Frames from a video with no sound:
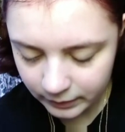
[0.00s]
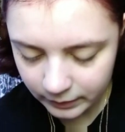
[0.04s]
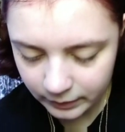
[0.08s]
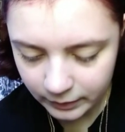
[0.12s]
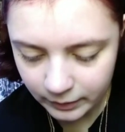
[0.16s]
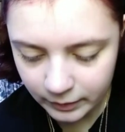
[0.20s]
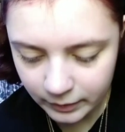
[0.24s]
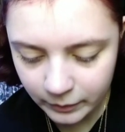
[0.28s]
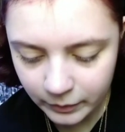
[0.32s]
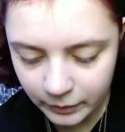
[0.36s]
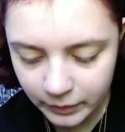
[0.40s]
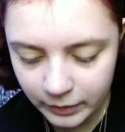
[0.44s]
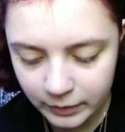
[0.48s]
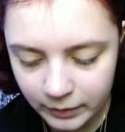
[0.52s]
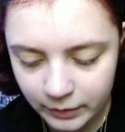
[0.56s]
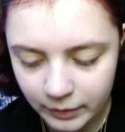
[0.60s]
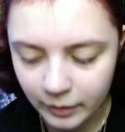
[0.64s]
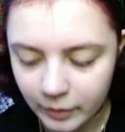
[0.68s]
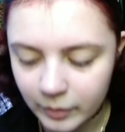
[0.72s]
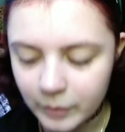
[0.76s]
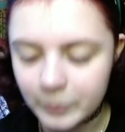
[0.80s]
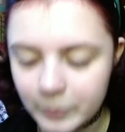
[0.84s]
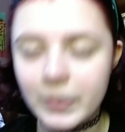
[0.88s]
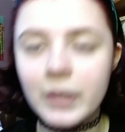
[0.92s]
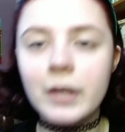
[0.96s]
you know what?
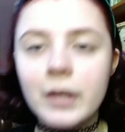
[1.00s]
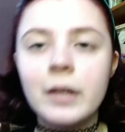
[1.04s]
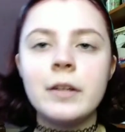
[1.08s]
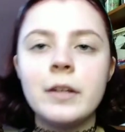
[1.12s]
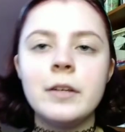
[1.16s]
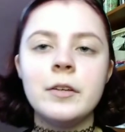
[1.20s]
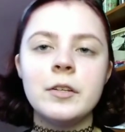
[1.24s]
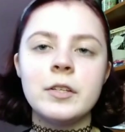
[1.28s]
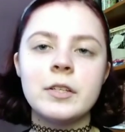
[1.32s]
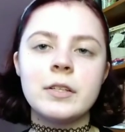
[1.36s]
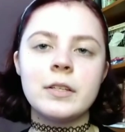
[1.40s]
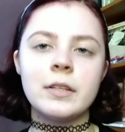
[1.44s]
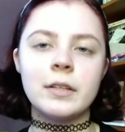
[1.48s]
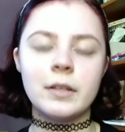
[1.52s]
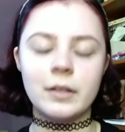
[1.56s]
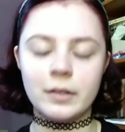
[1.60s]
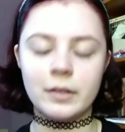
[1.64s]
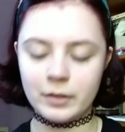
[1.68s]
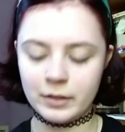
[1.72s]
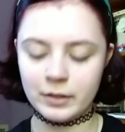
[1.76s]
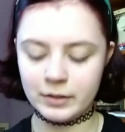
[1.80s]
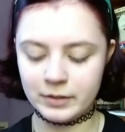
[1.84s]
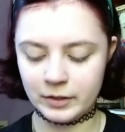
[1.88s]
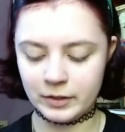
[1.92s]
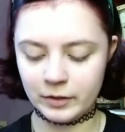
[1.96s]
No, I'm not going to use the
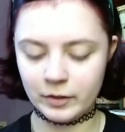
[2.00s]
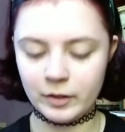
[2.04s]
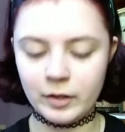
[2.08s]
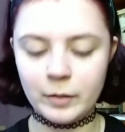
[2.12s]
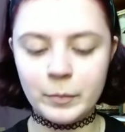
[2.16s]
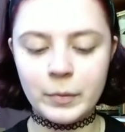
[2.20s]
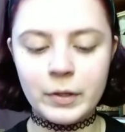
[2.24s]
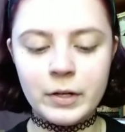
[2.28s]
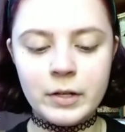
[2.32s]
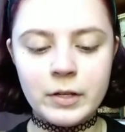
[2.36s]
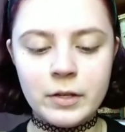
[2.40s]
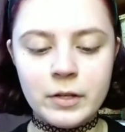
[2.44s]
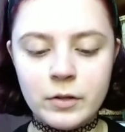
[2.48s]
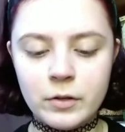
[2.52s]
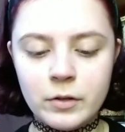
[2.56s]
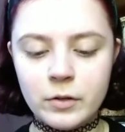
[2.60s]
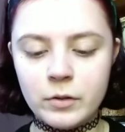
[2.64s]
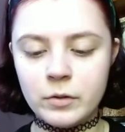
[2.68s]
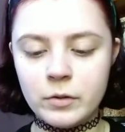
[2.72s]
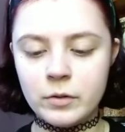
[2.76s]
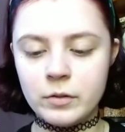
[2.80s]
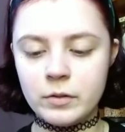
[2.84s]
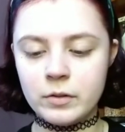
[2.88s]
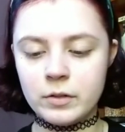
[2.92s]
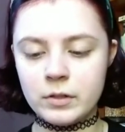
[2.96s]
concealer. I'm going to
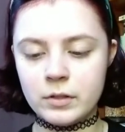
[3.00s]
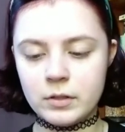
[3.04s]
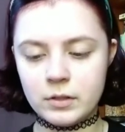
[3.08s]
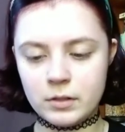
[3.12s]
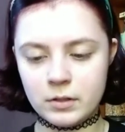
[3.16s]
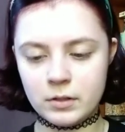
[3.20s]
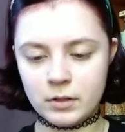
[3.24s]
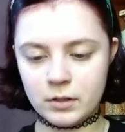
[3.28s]
use,